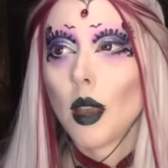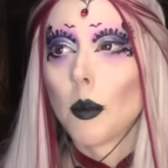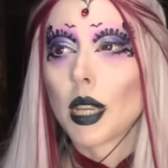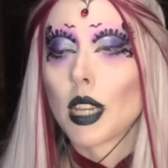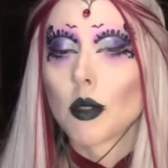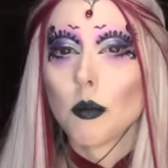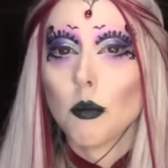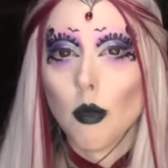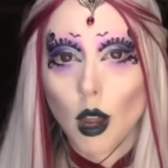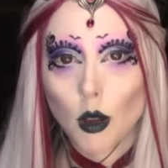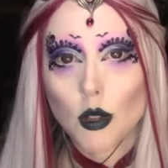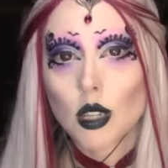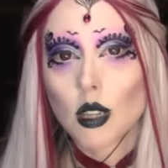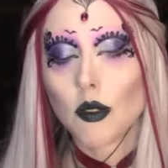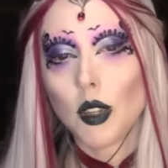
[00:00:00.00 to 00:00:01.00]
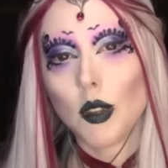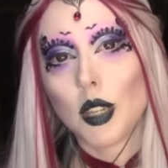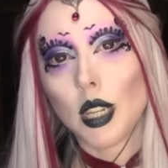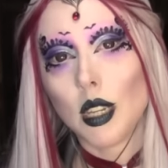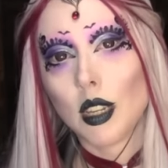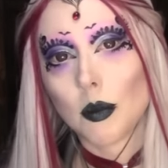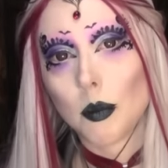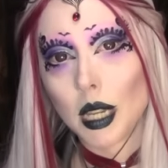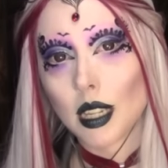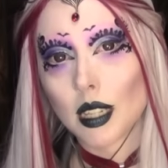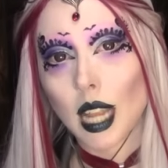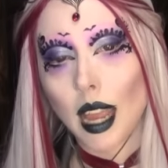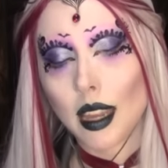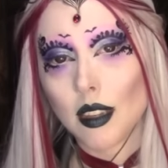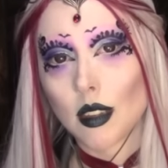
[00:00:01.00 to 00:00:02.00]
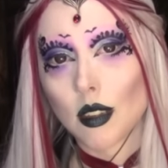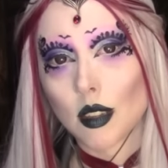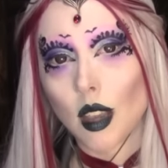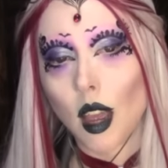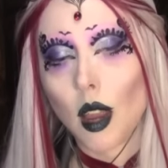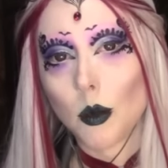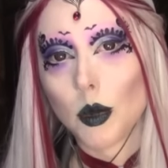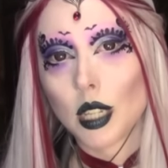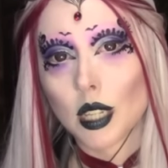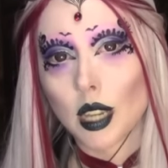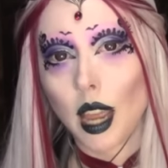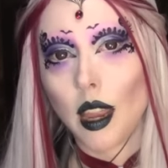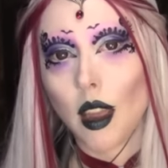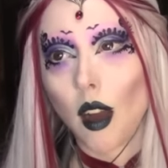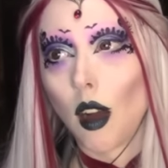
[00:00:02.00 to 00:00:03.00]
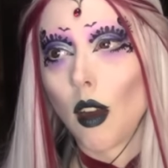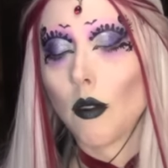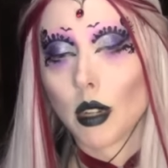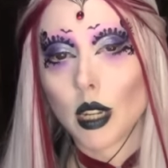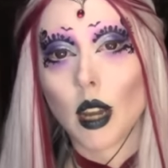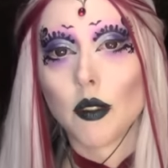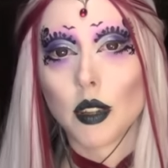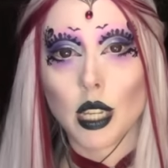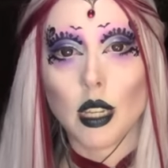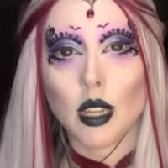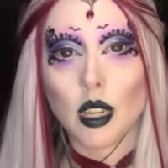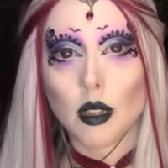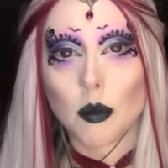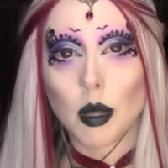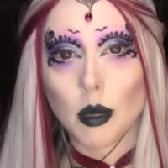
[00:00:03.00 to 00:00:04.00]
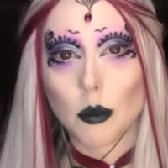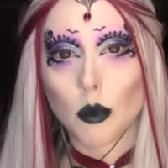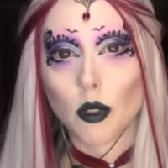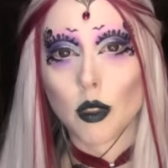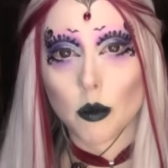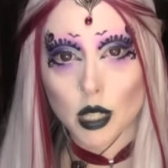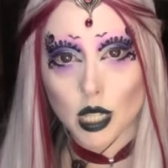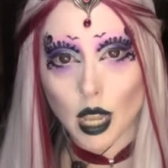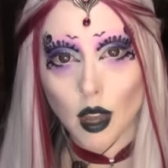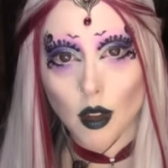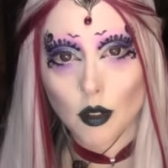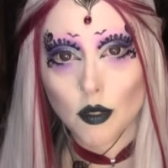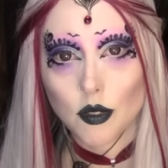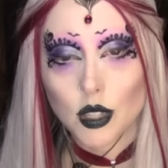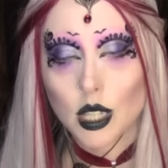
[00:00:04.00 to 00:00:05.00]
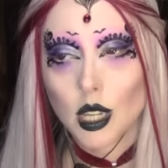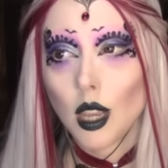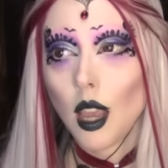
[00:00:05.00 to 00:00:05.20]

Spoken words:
Because most of Eugenia's biggest haters, I would say, are recovered ED people themselves.